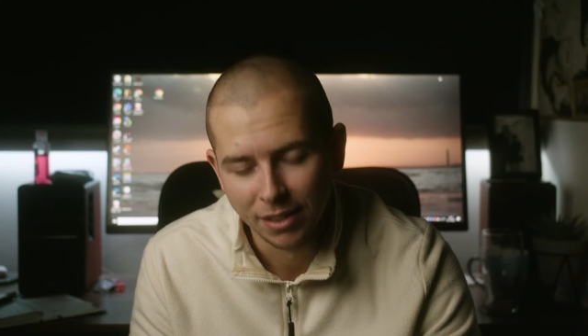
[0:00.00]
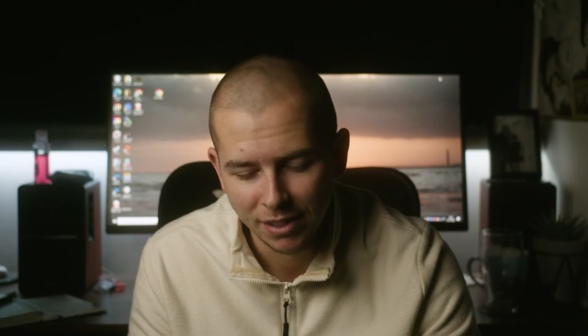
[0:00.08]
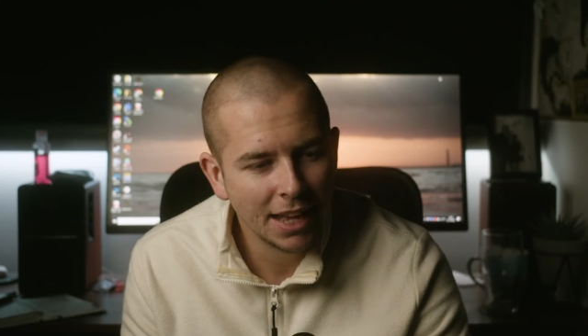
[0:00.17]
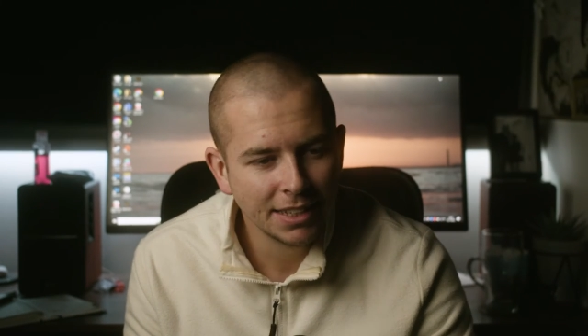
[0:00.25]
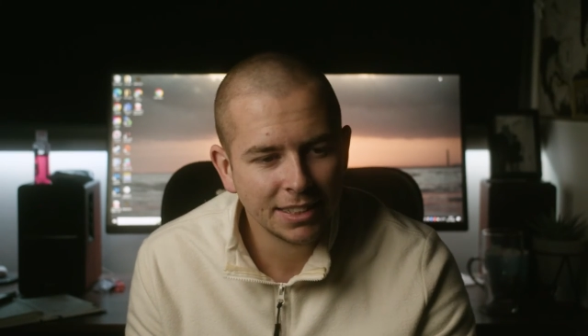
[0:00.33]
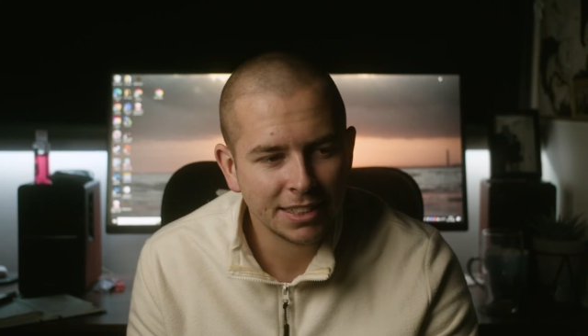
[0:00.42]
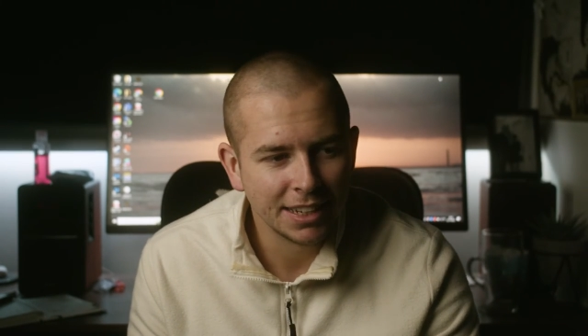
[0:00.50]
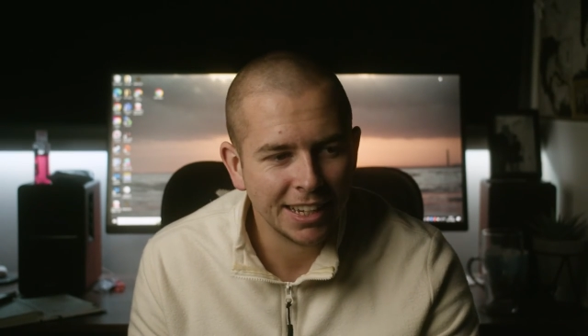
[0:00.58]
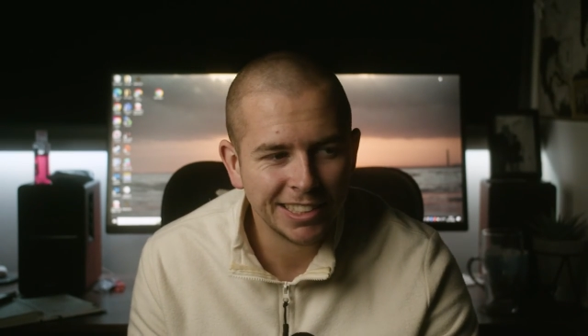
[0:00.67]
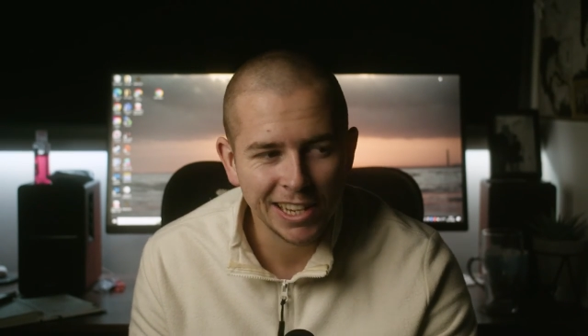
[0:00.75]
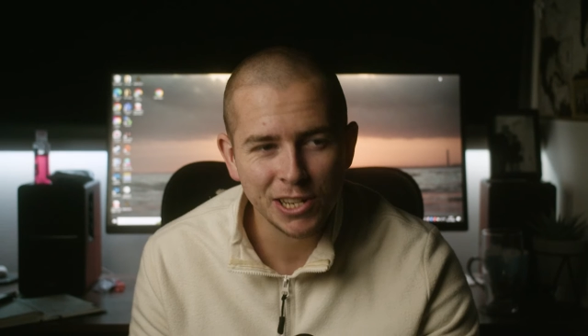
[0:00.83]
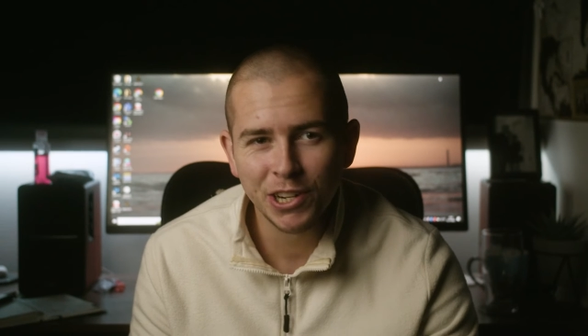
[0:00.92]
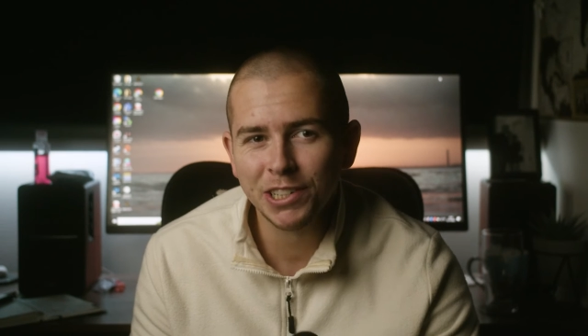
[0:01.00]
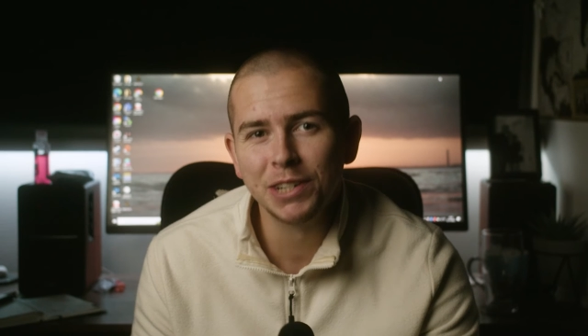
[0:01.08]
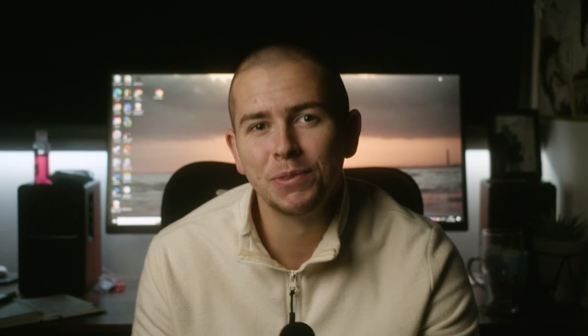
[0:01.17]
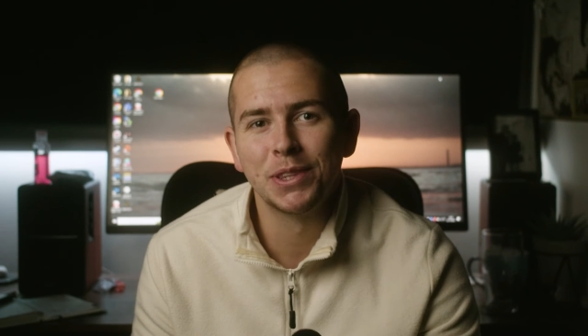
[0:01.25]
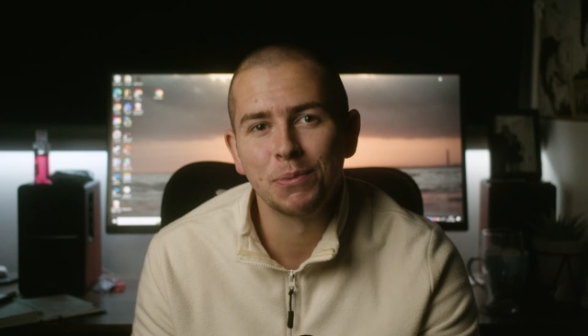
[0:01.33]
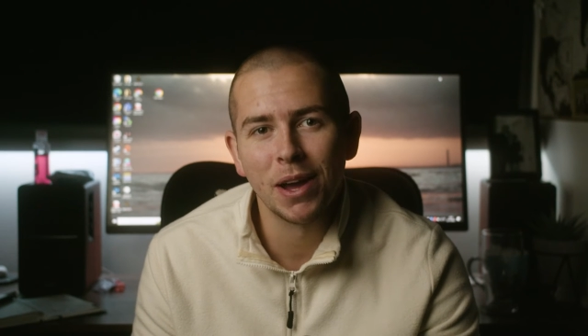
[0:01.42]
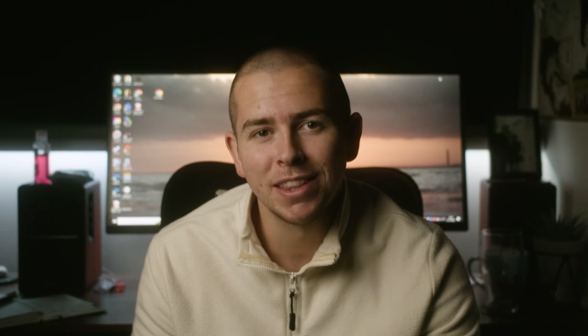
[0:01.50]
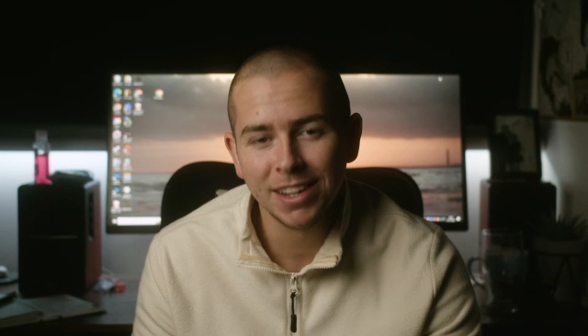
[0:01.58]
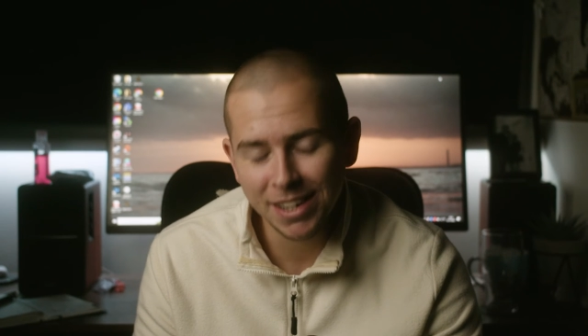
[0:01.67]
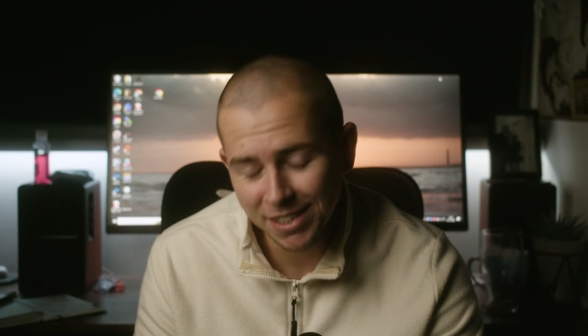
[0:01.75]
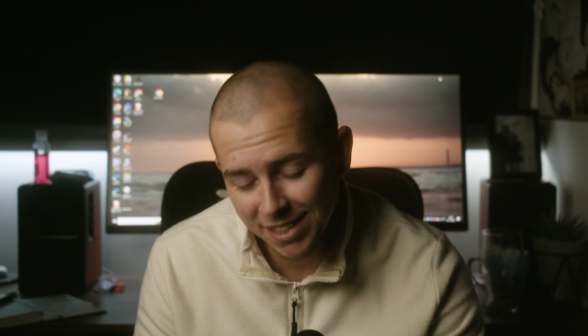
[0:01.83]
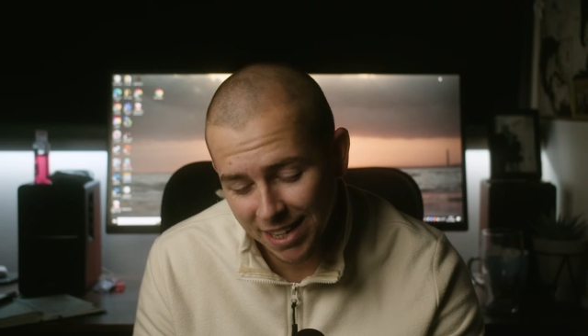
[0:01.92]
And it's interesting with the weather,
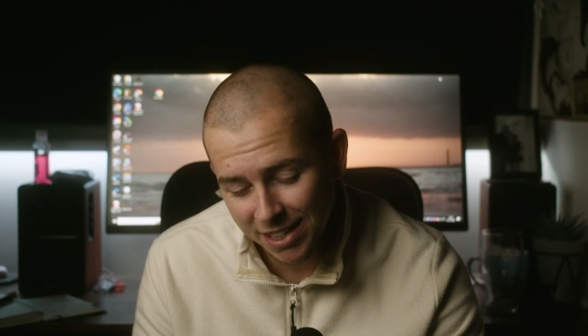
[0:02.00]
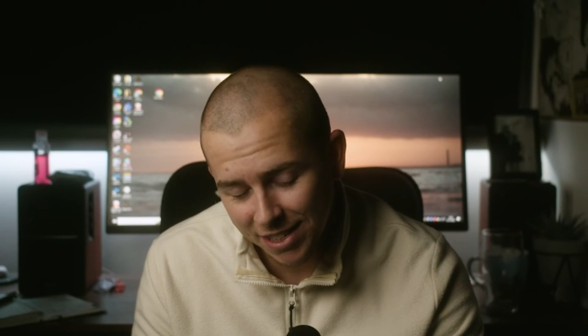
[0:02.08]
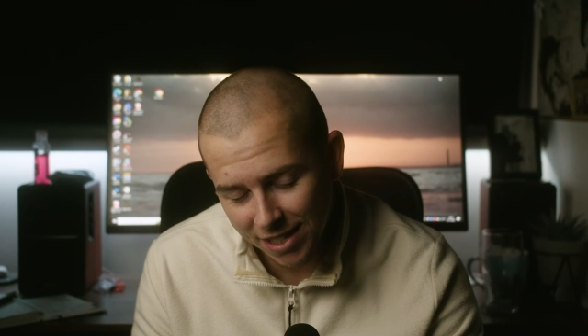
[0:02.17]
because this,